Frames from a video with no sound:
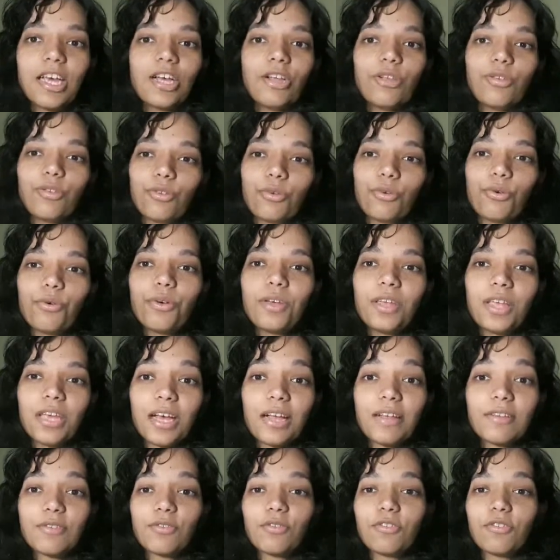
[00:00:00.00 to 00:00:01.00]
So
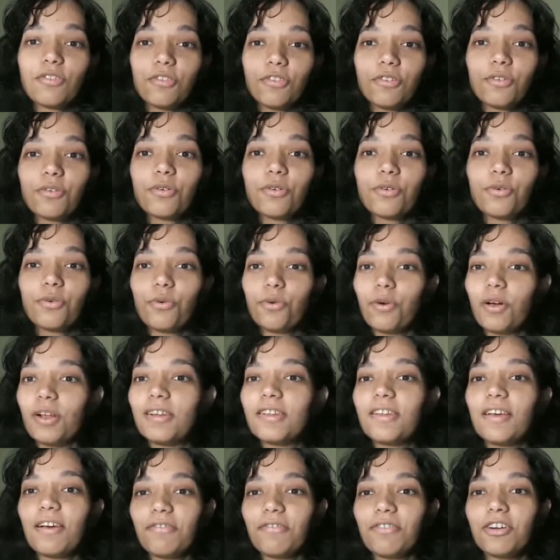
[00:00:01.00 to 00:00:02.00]
yes, you can all
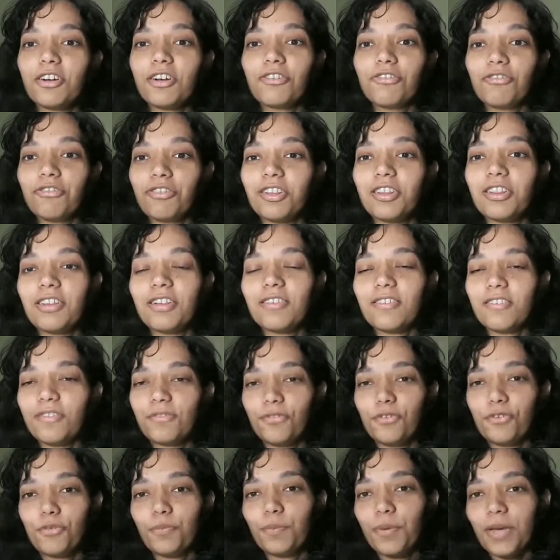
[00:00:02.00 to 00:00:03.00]
definitely read this
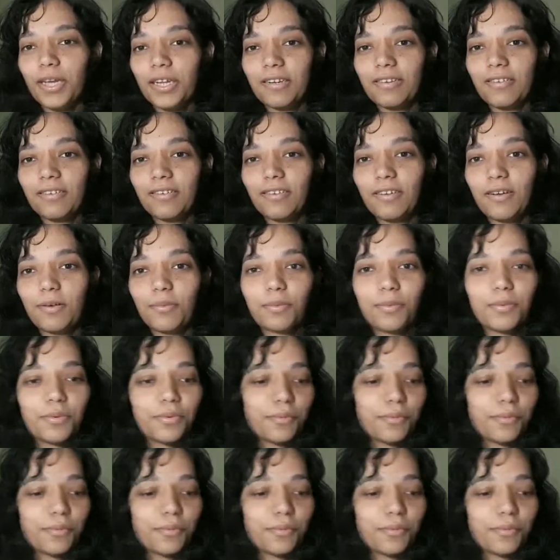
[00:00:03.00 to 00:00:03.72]
if you picked it up.